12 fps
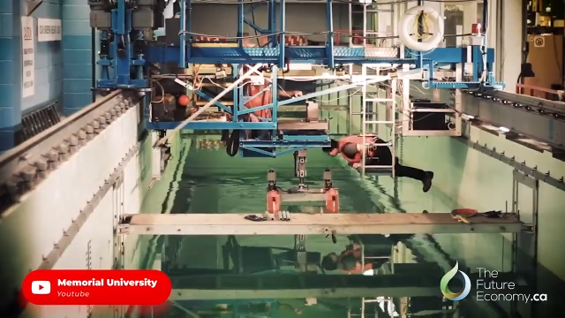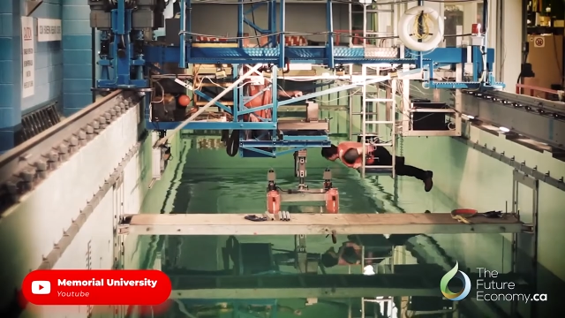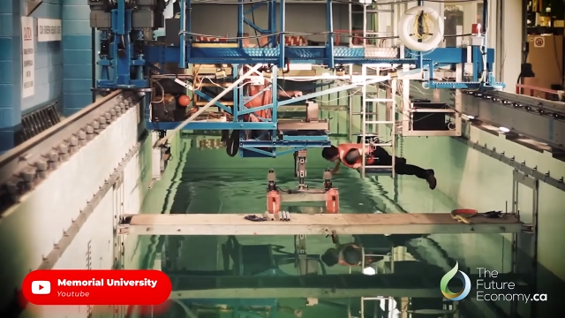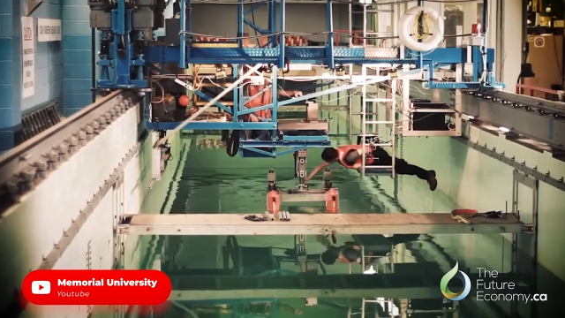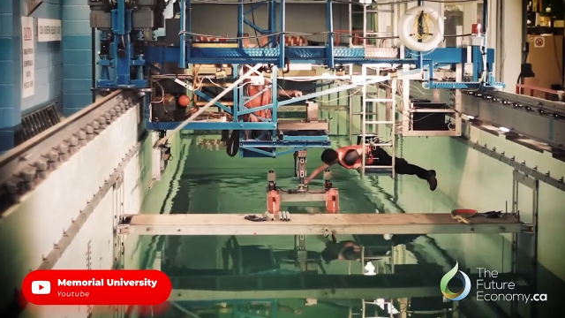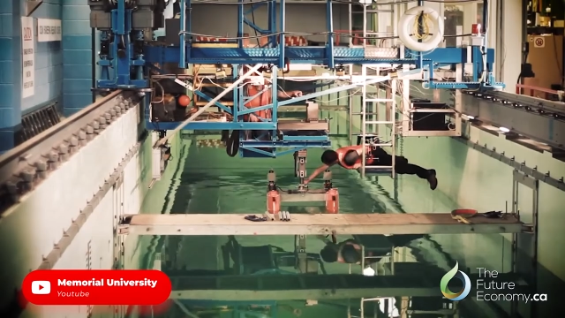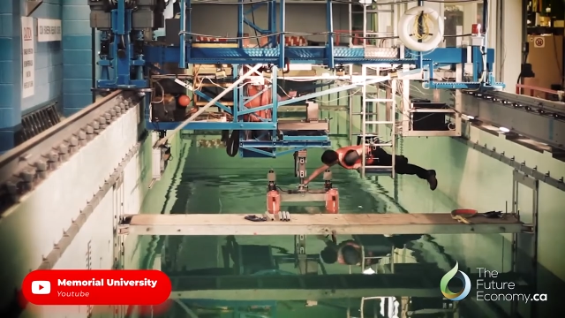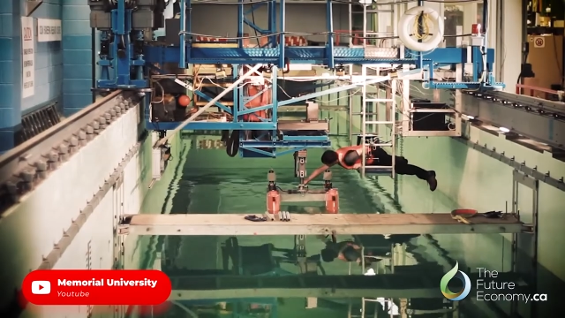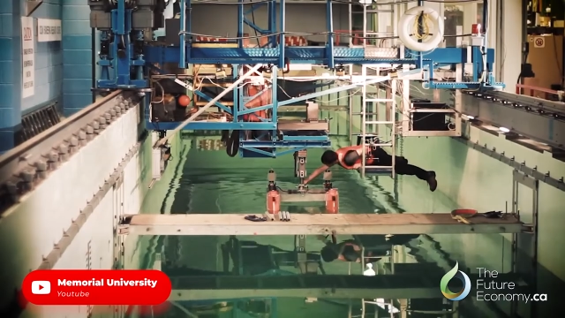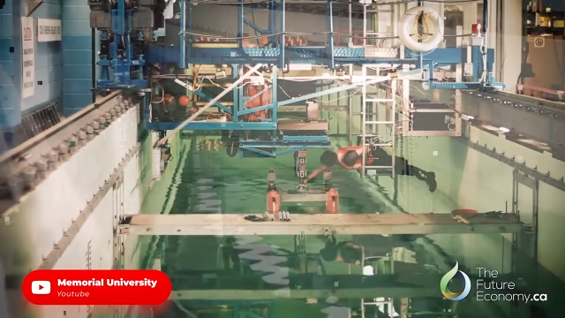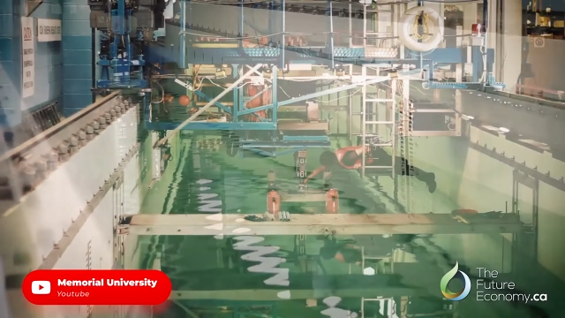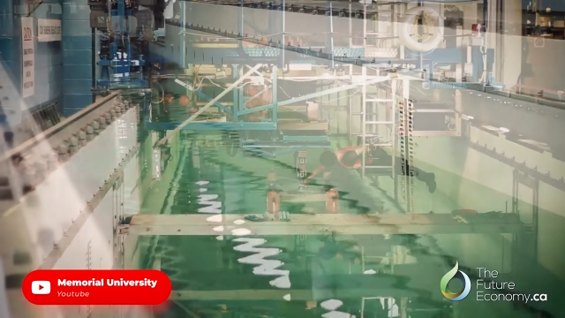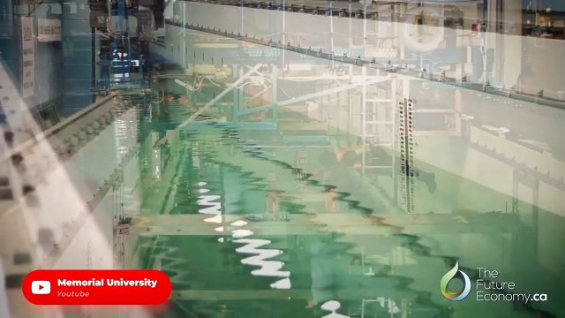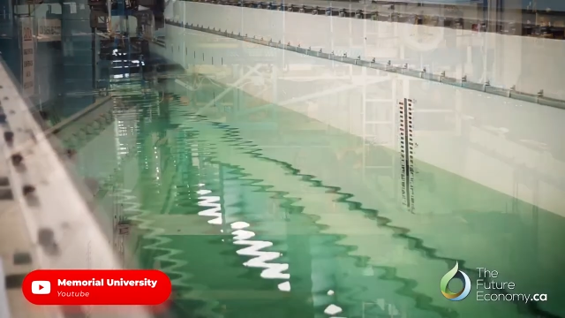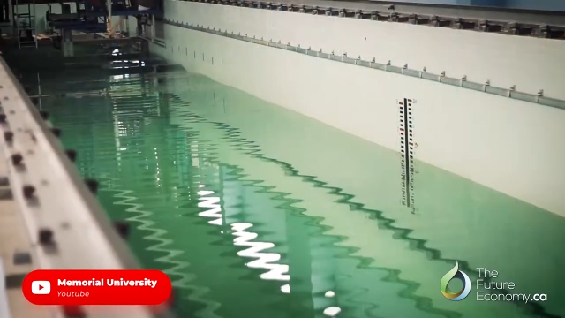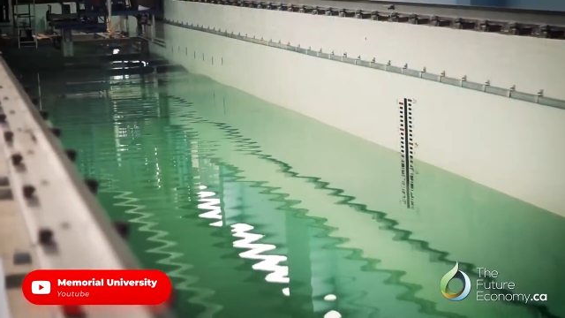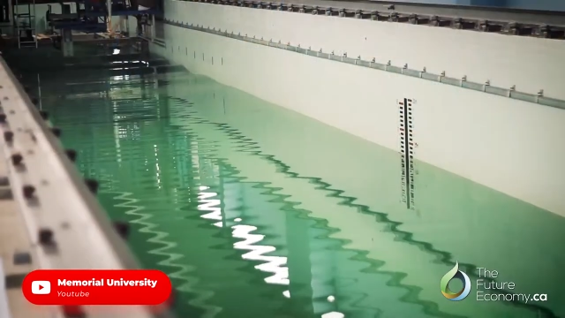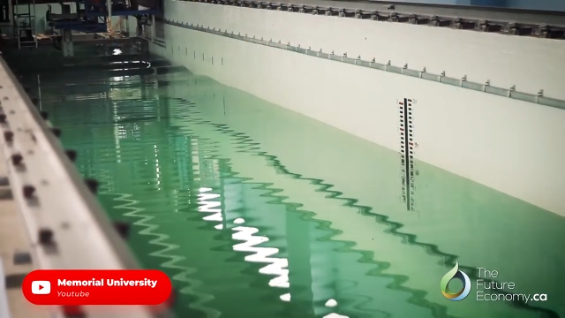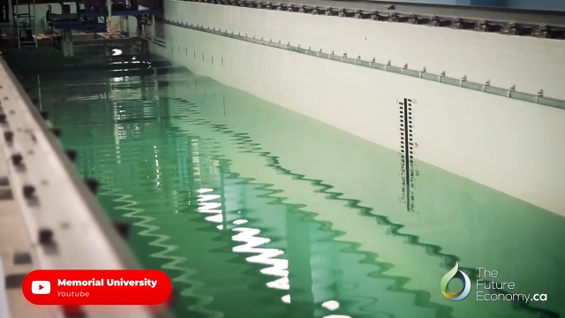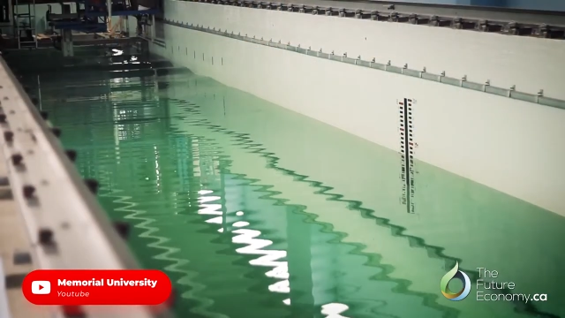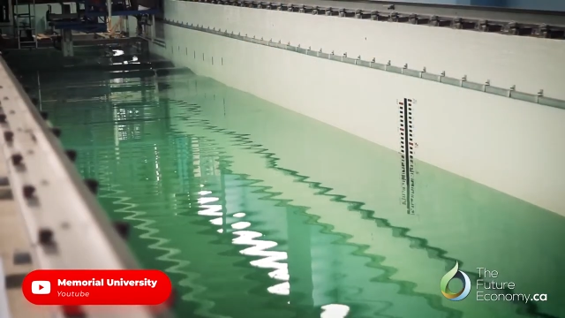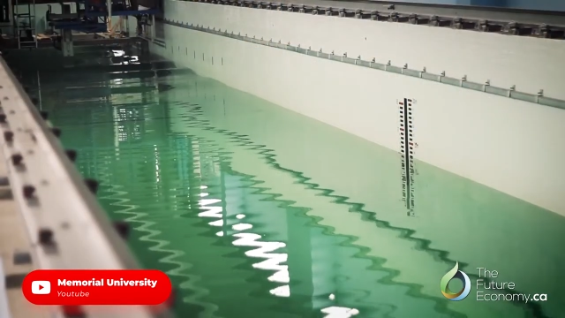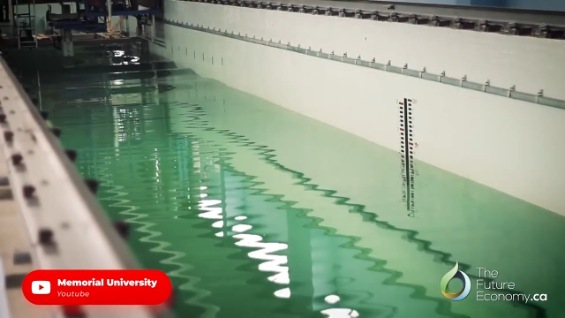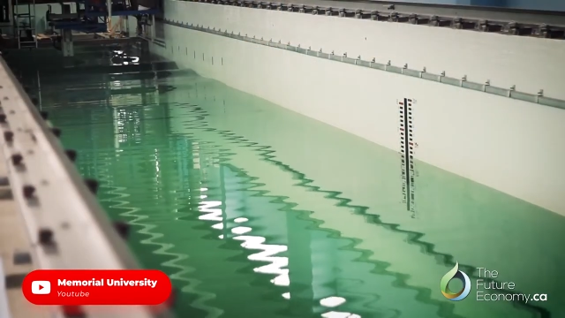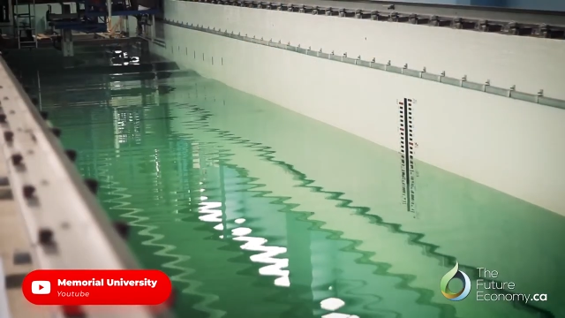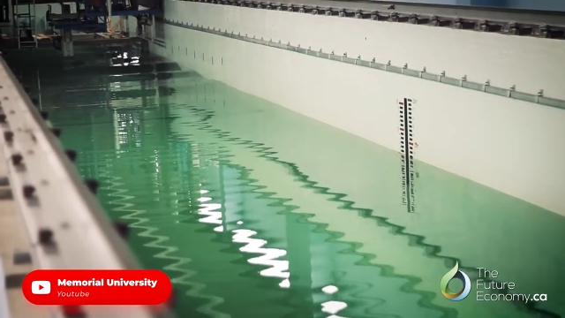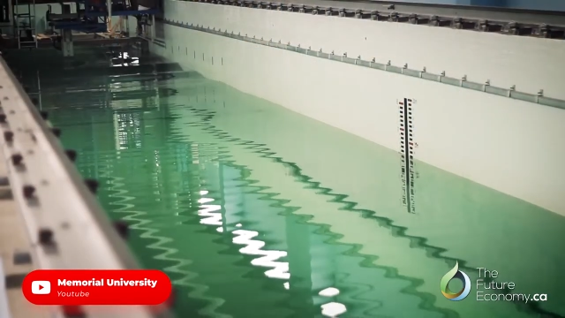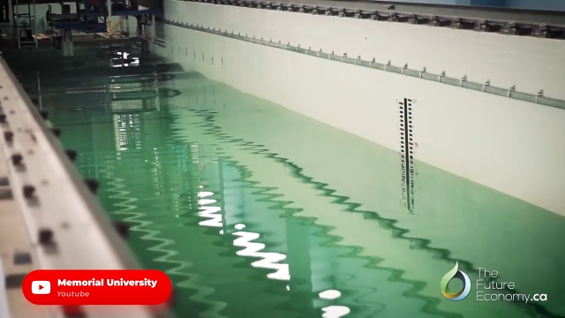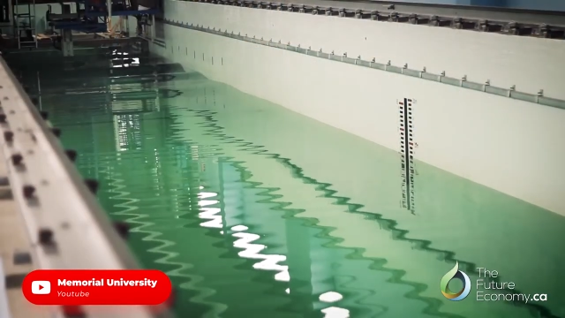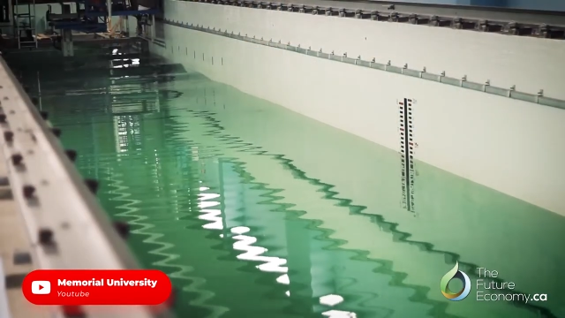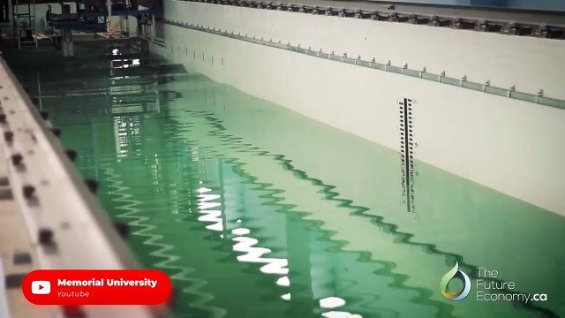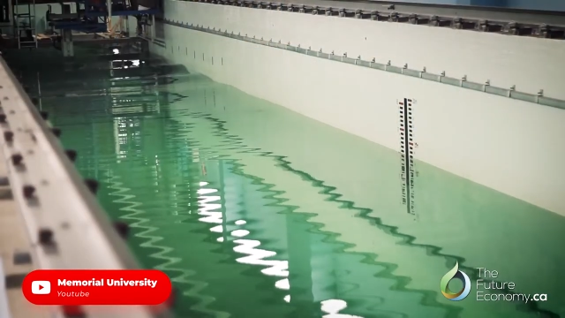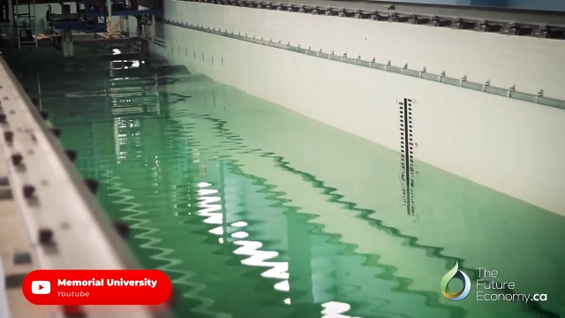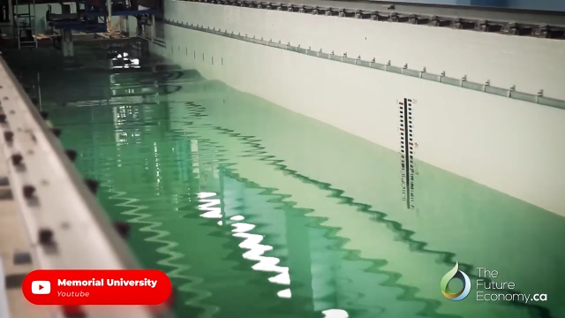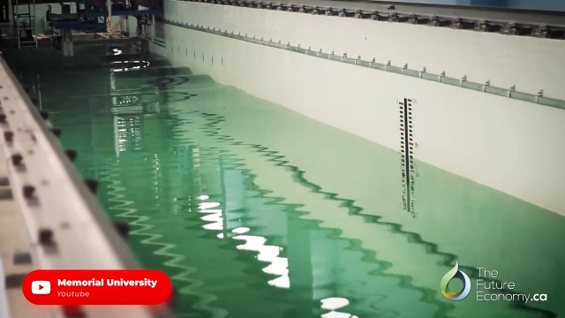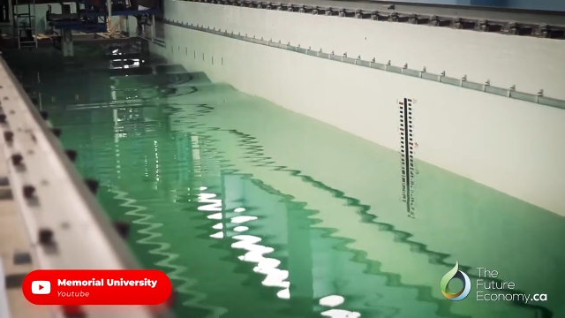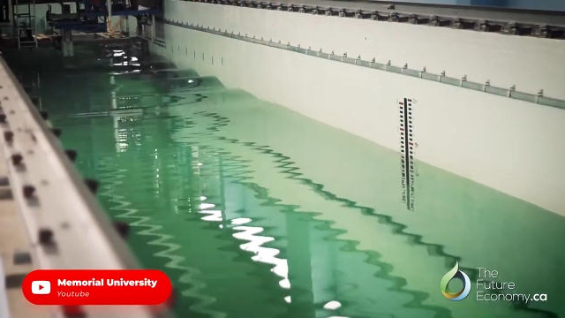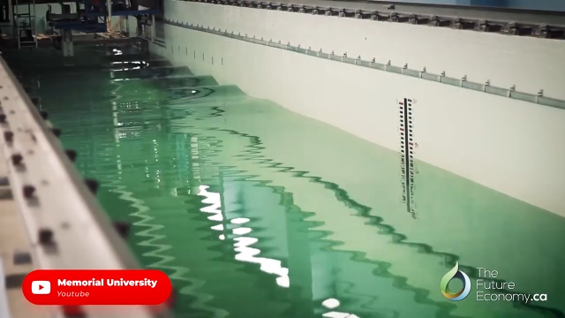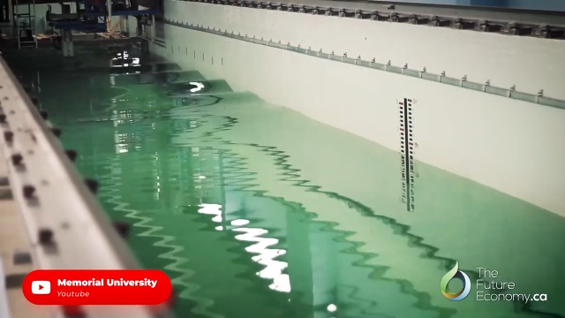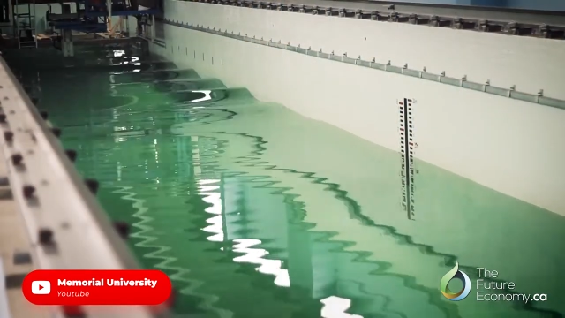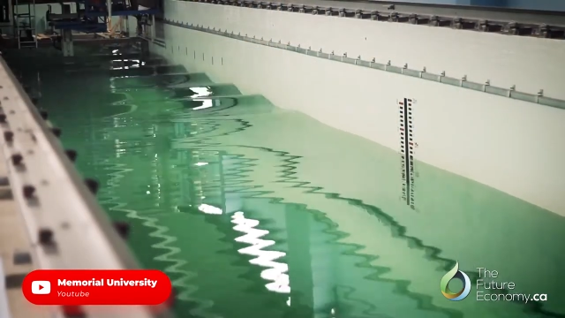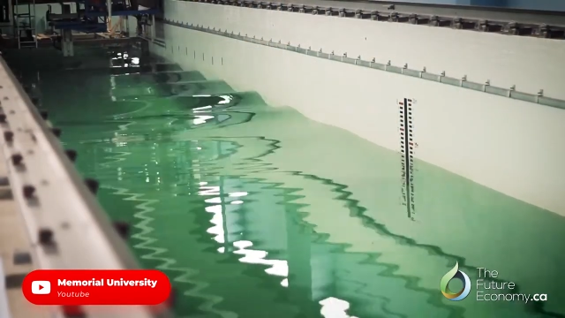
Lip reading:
(no speaker visible)